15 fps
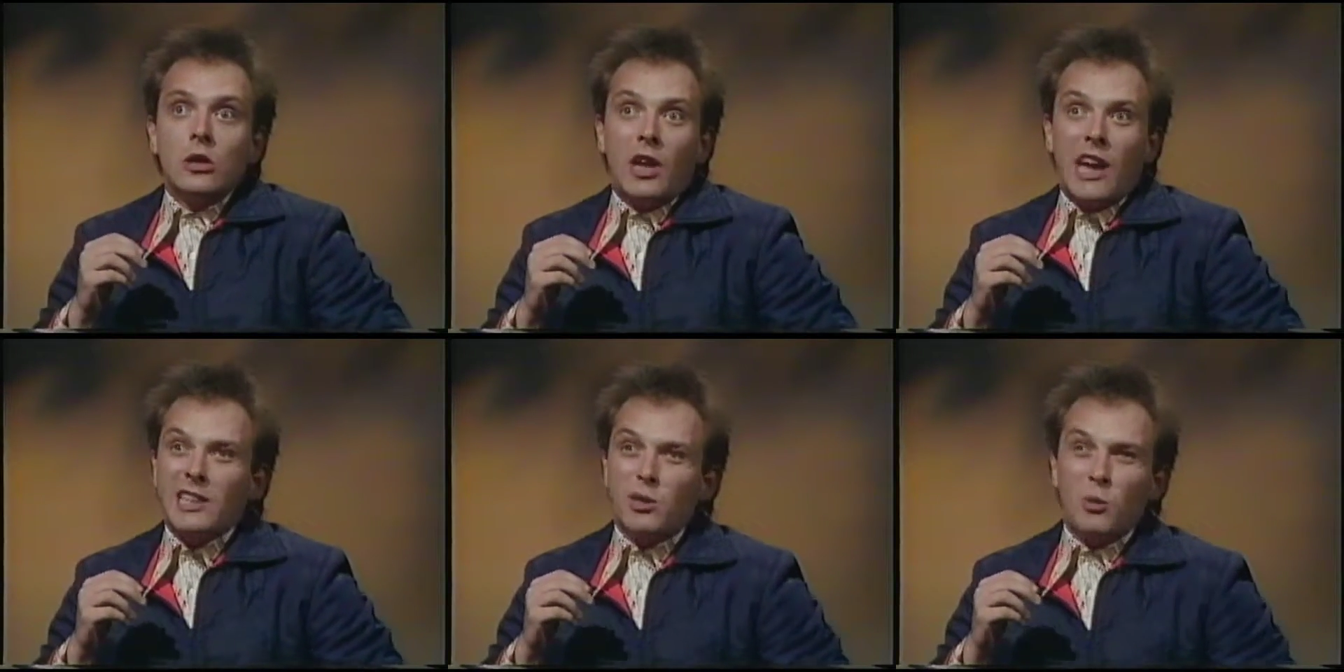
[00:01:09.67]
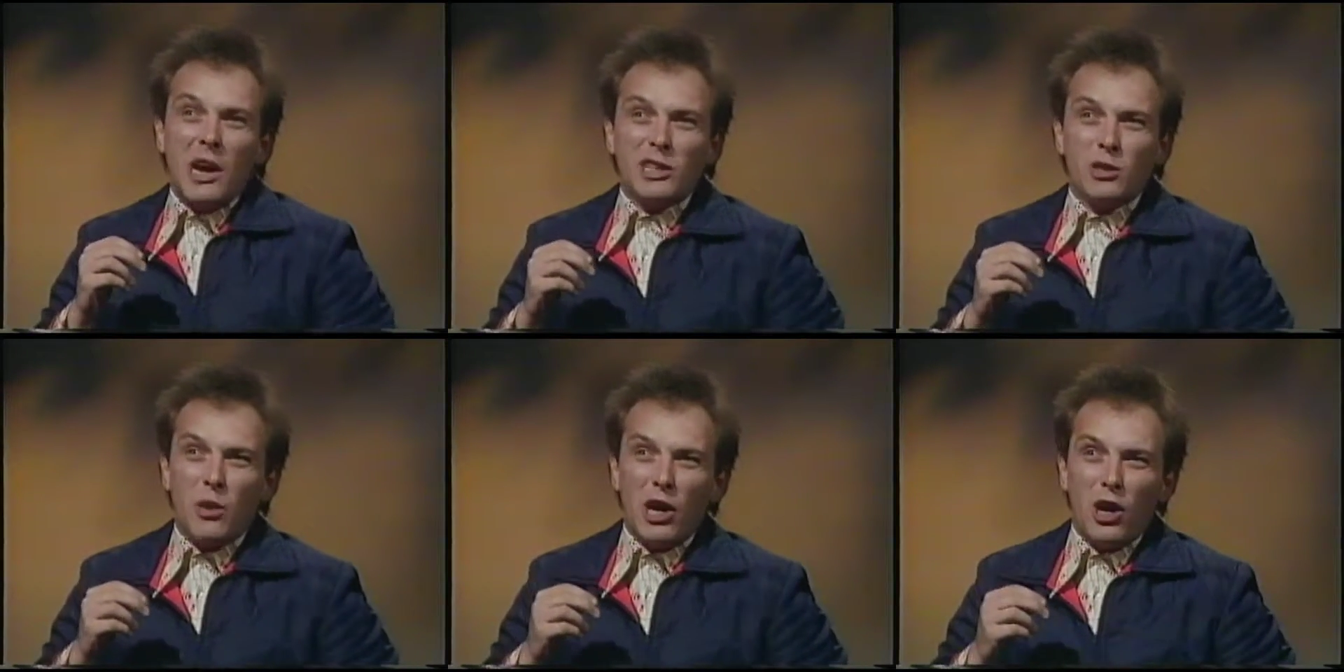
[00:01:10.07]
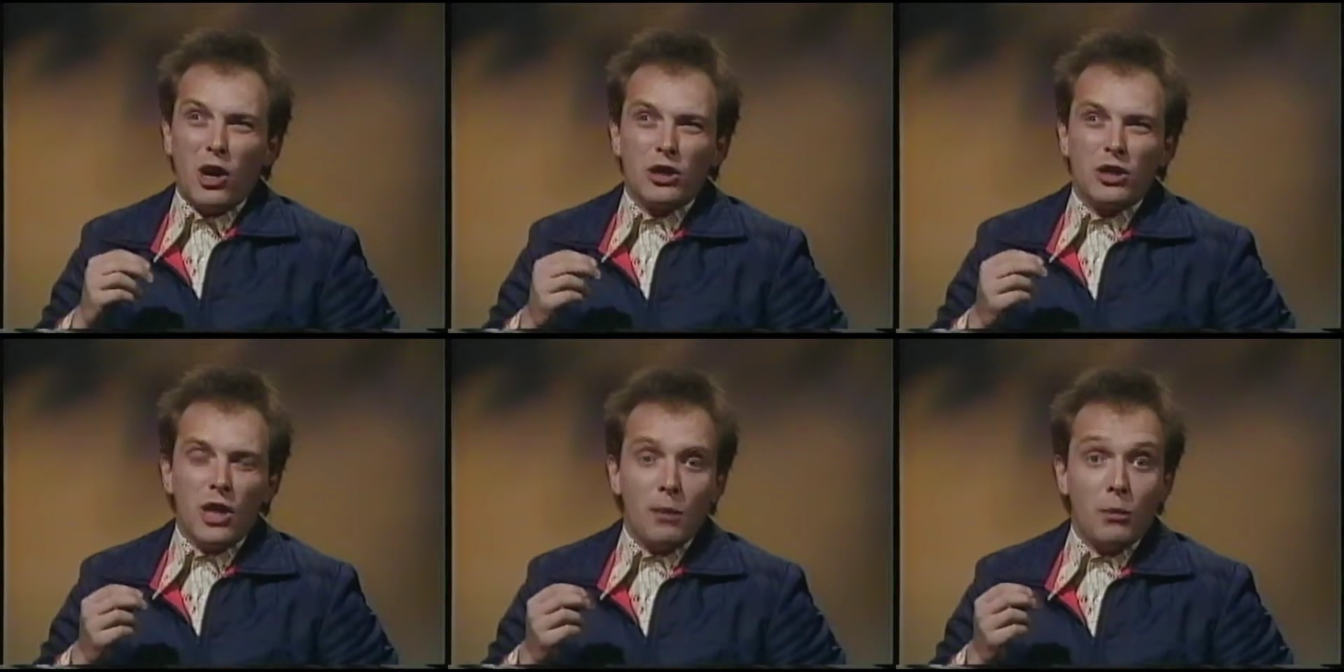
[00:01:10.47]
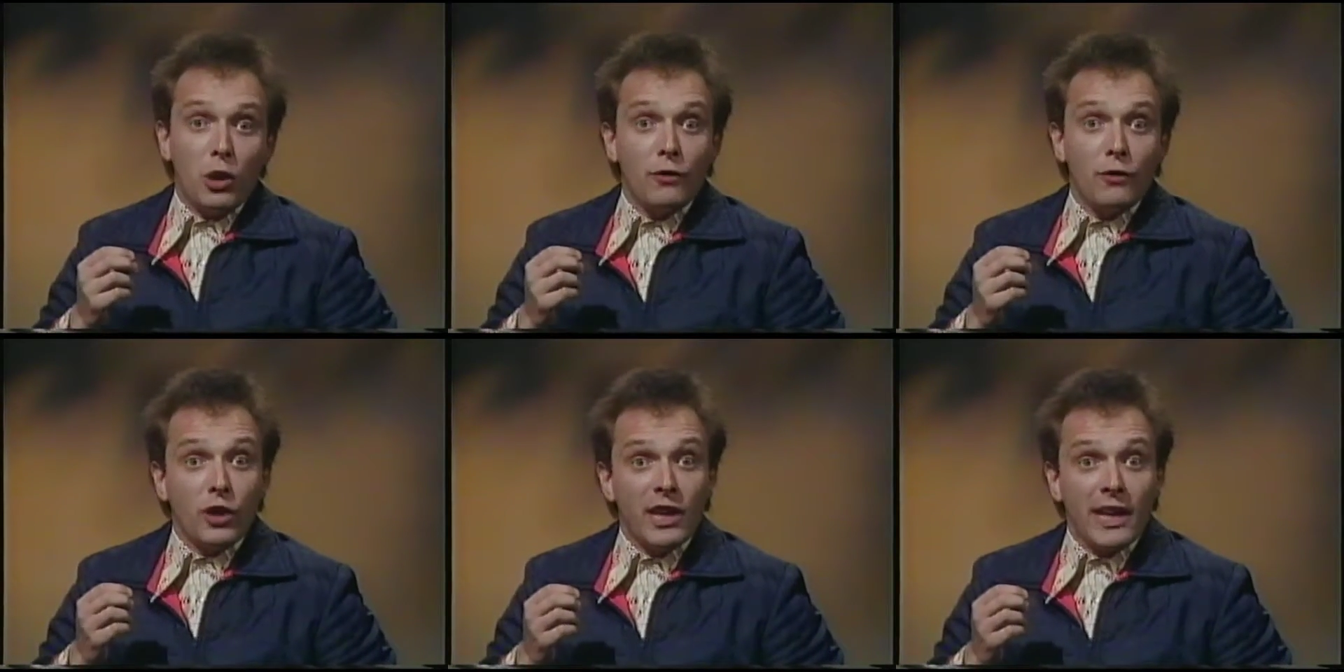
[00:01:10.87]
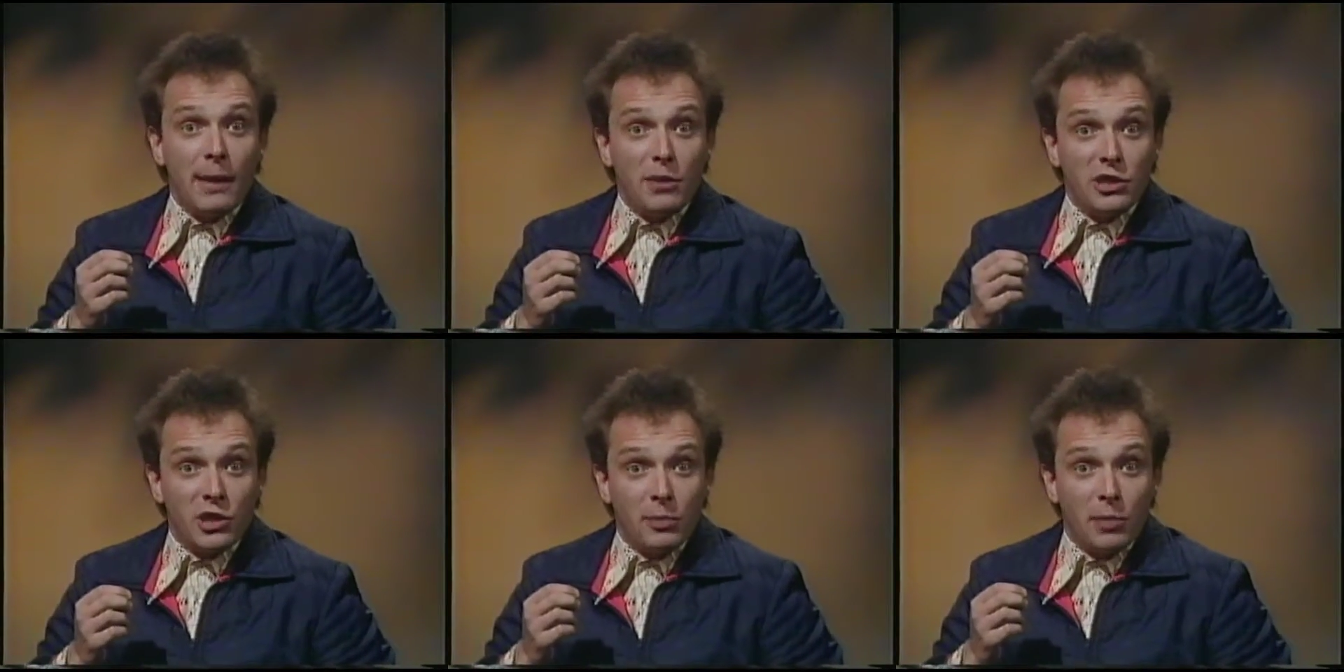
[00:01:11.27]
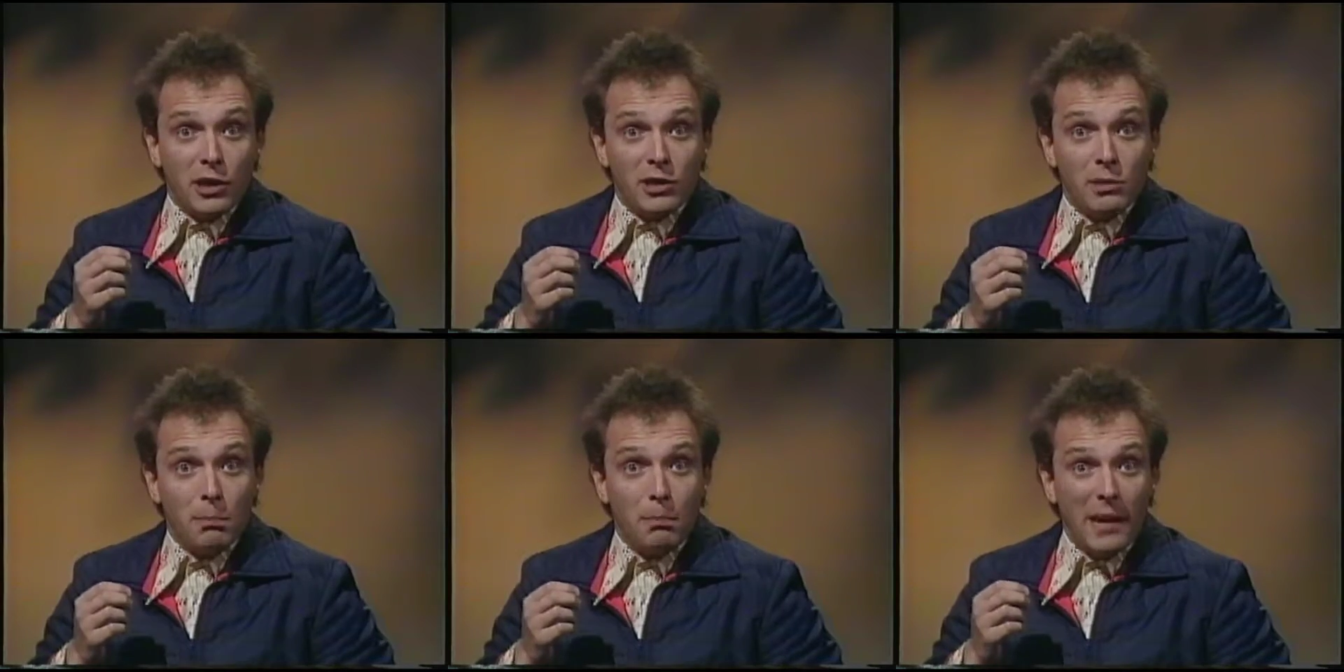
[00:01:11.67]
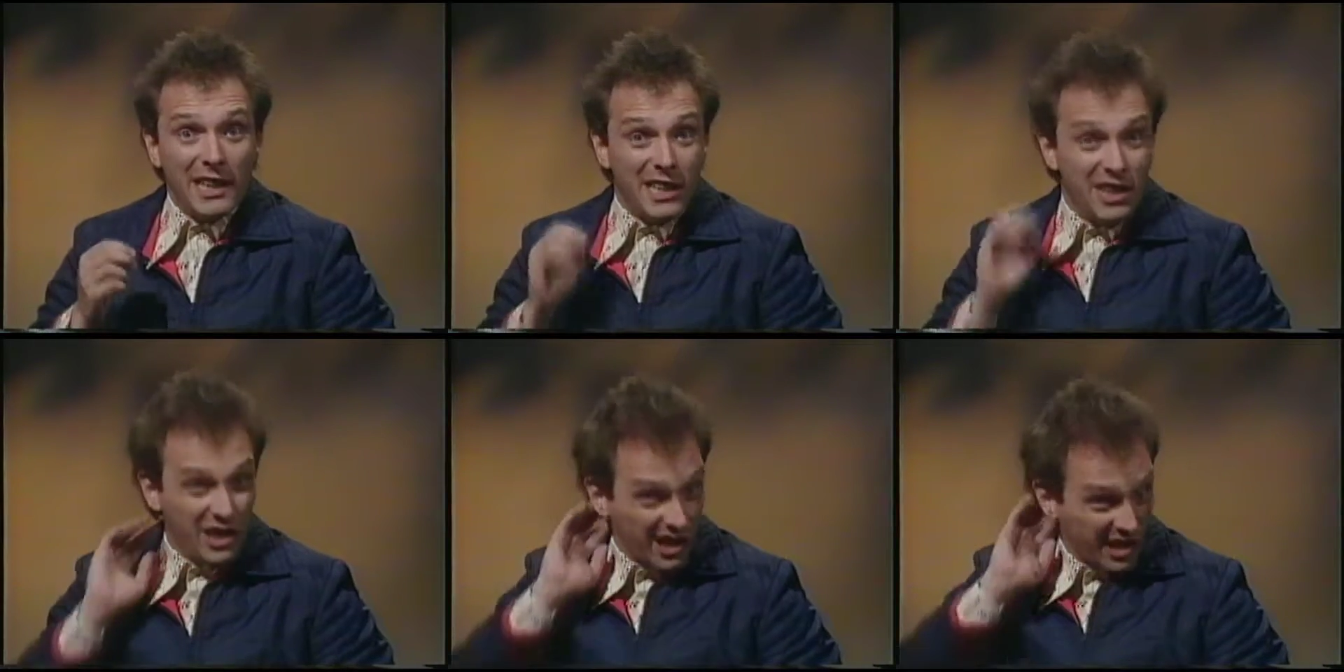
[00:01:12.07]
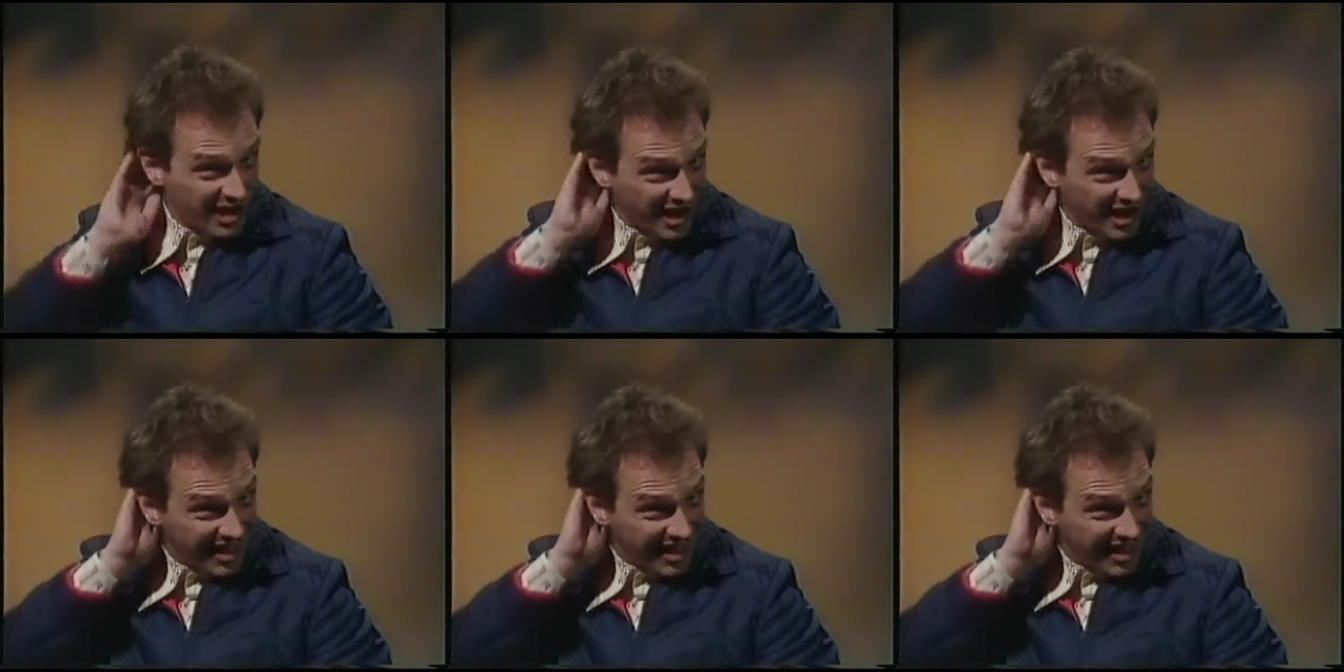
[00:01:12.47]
And I had to waste quite a lot of time looking for a chemist to buy some bandages,